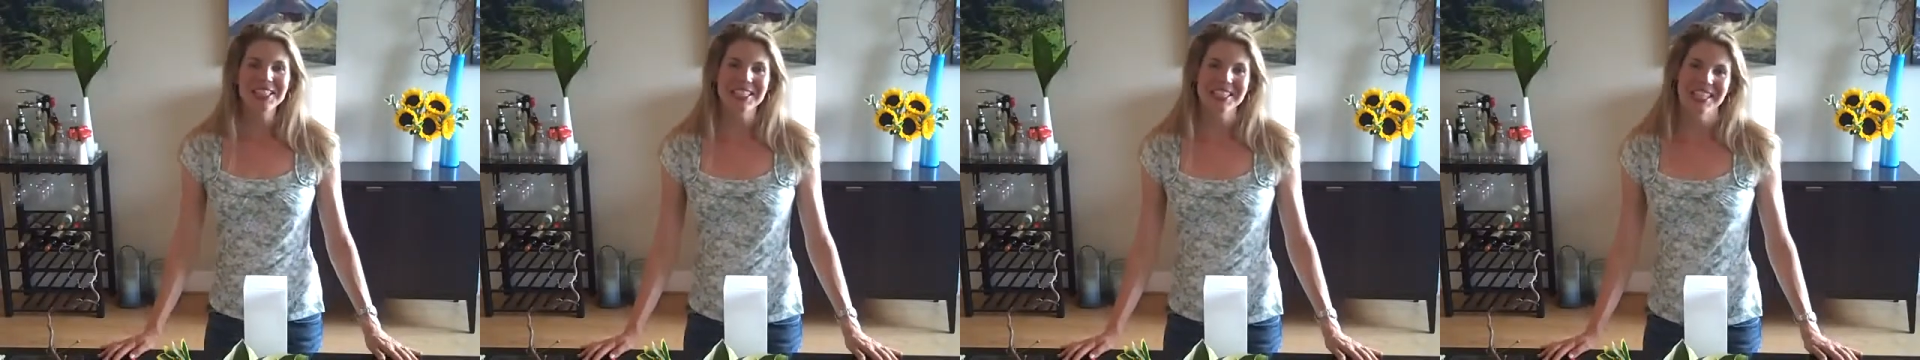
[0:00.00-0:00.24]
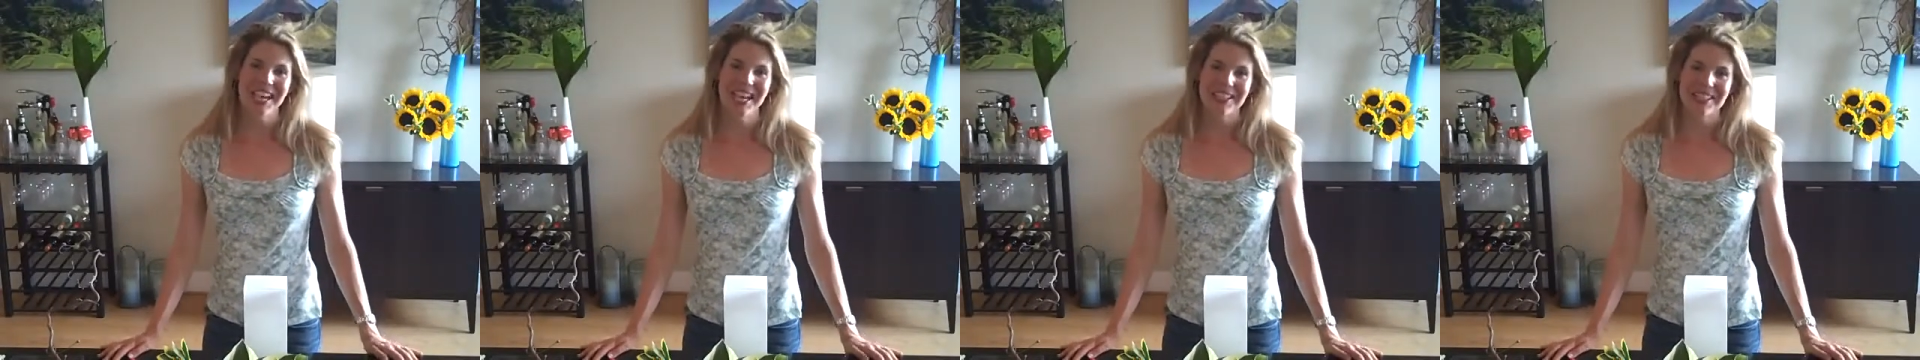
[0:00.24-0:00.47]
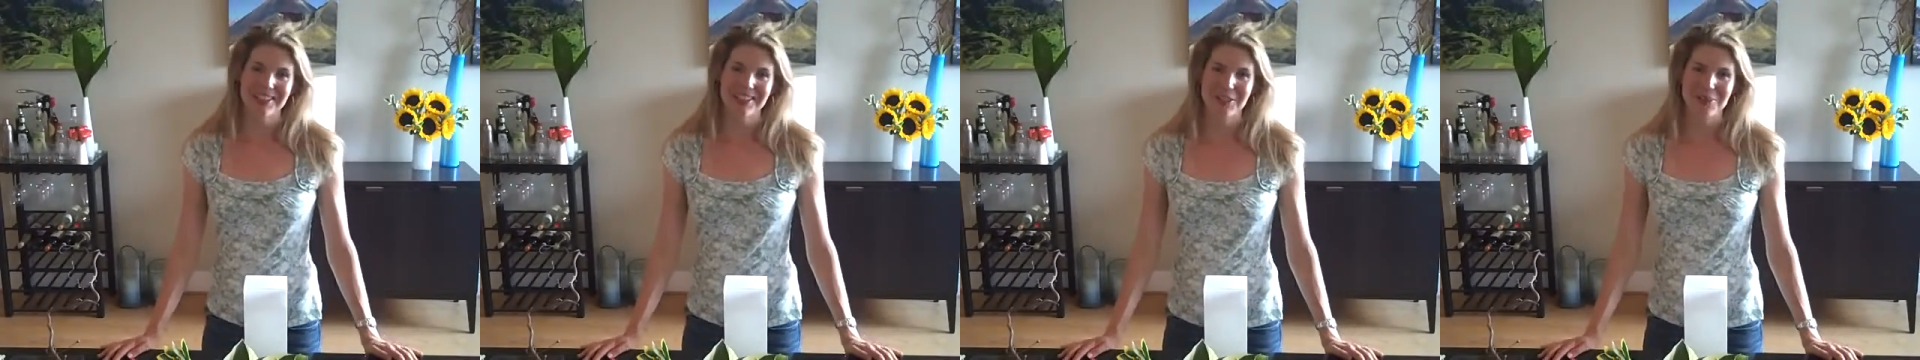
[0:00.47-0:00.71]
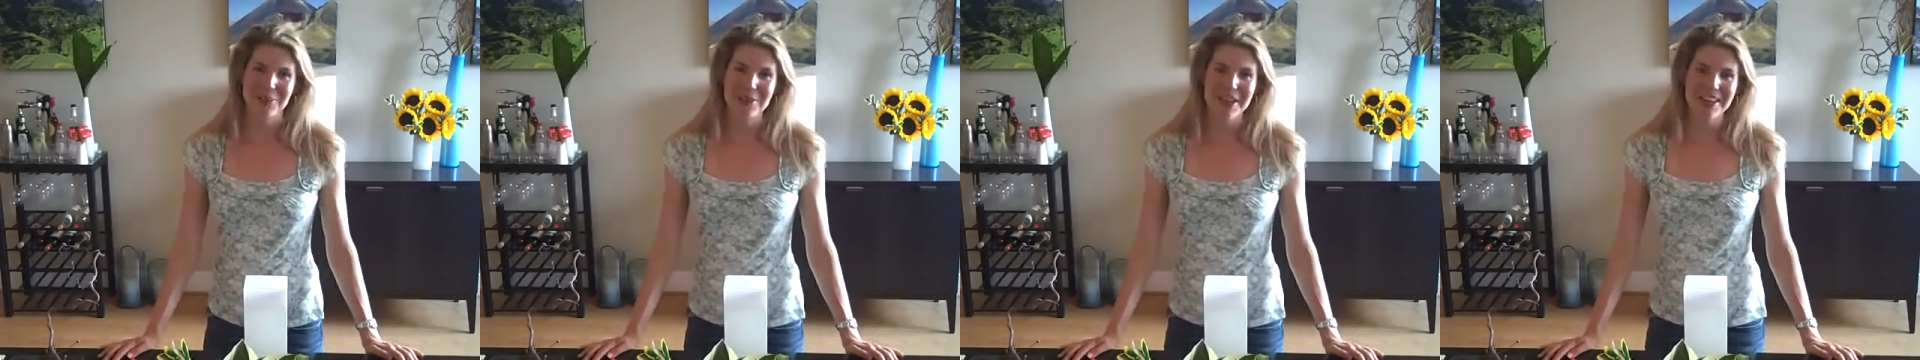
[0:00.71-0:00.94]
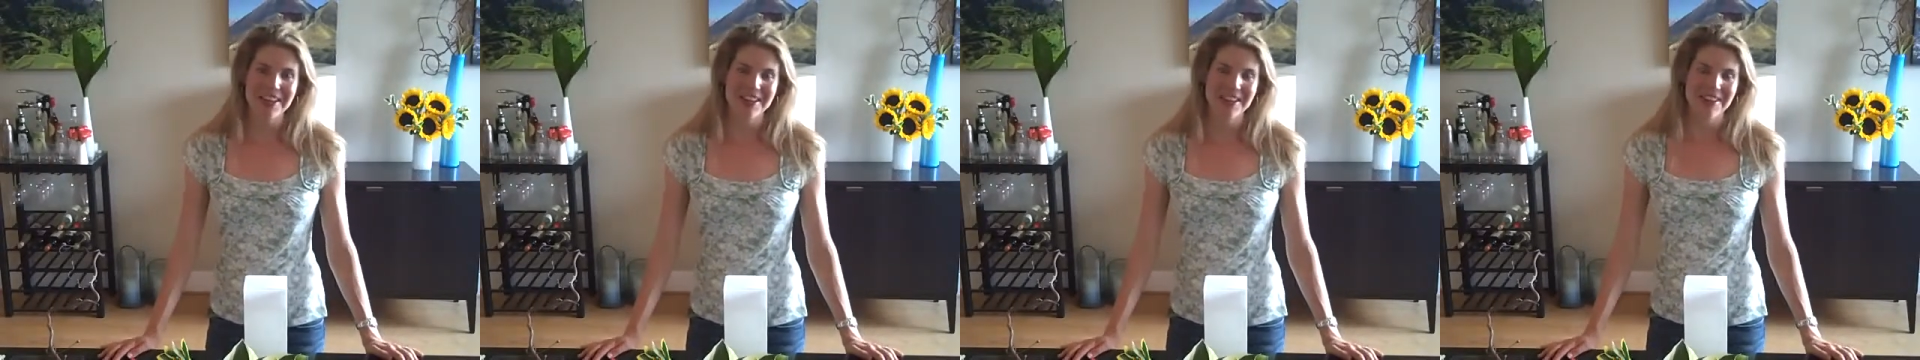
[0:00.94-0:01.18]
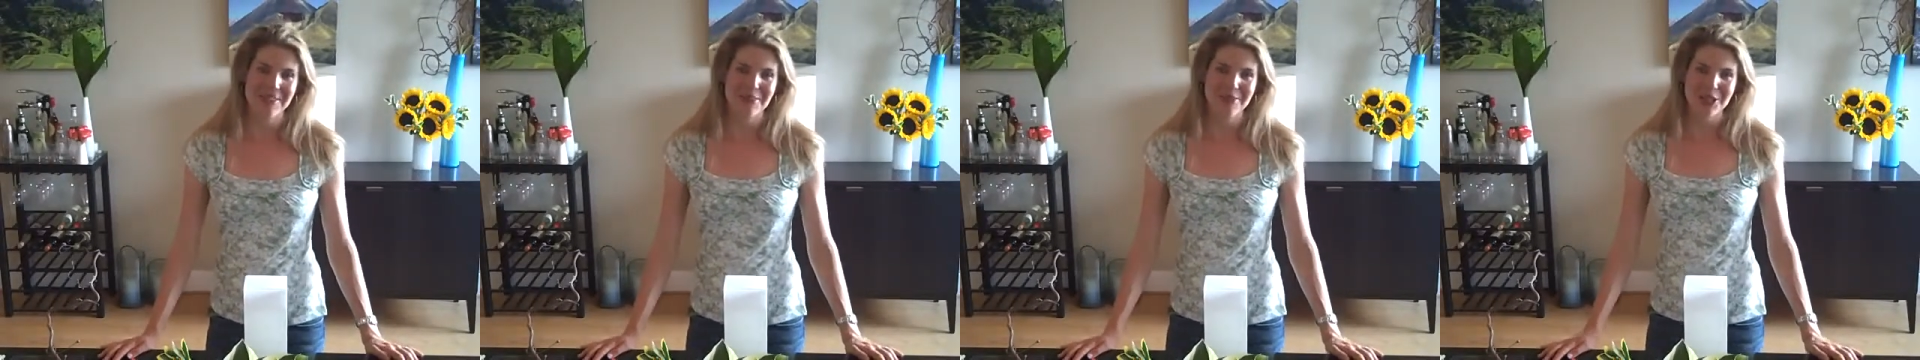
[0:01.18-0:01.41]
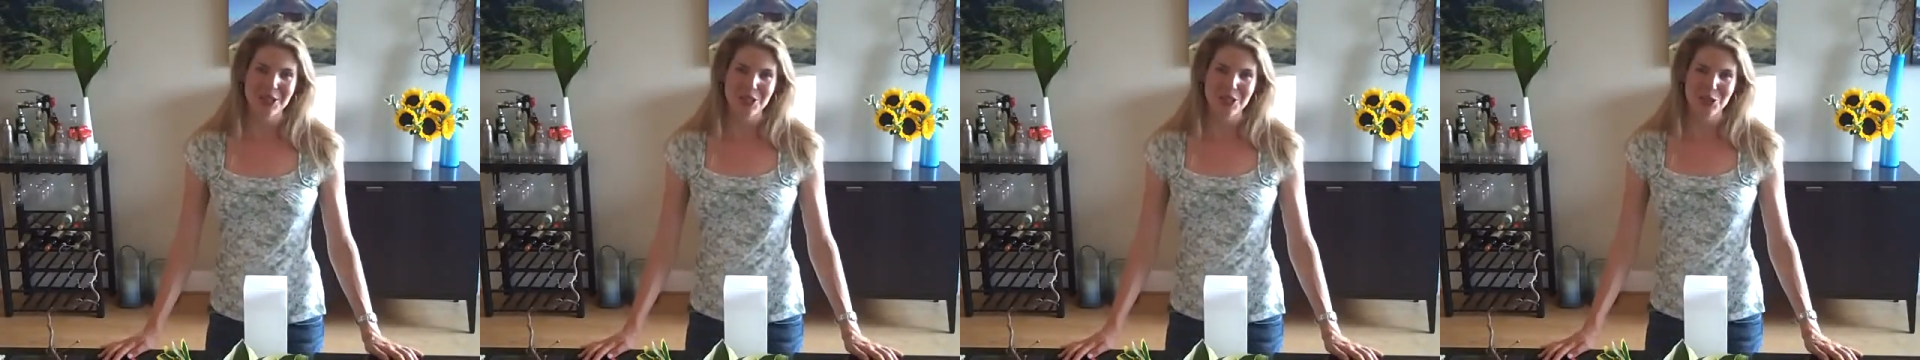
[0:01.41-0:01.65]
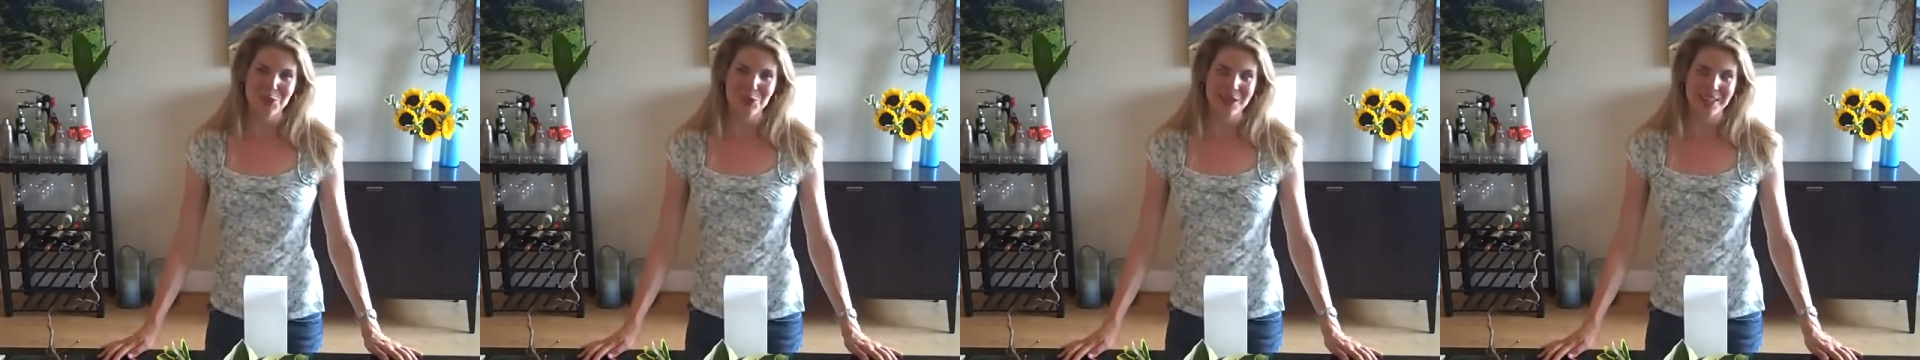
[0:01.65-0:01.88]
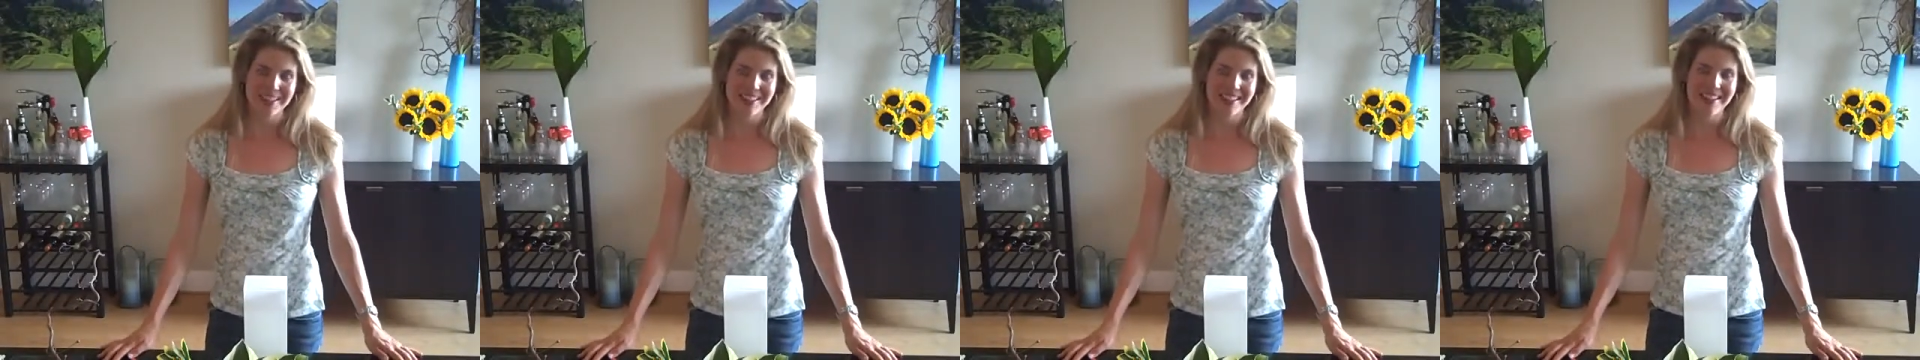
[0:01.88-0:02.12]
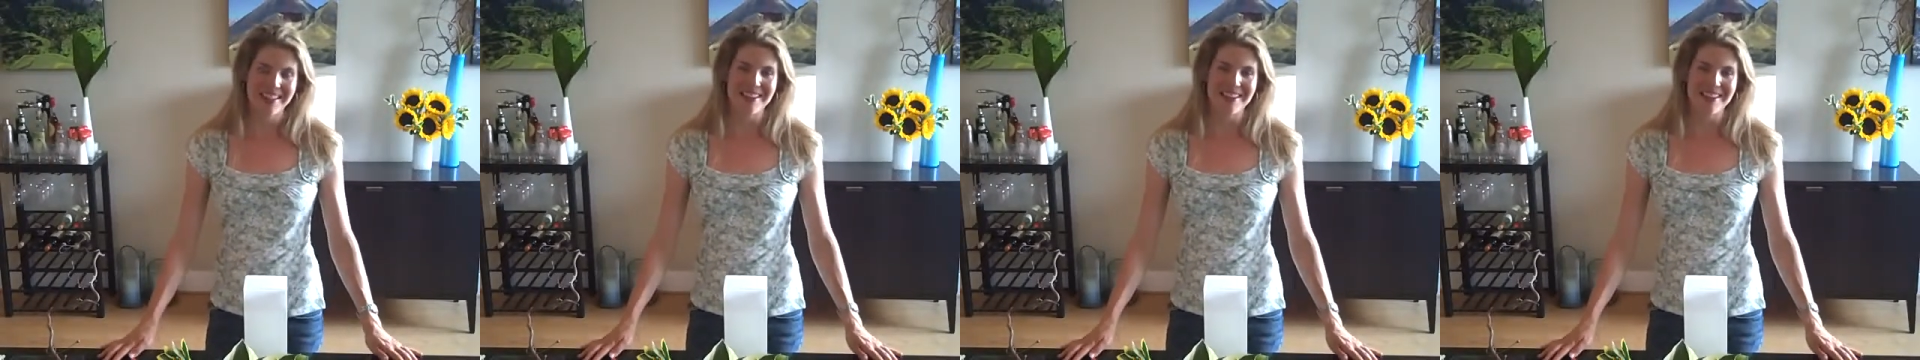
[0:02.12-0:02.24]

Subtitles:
excited to make an arrangement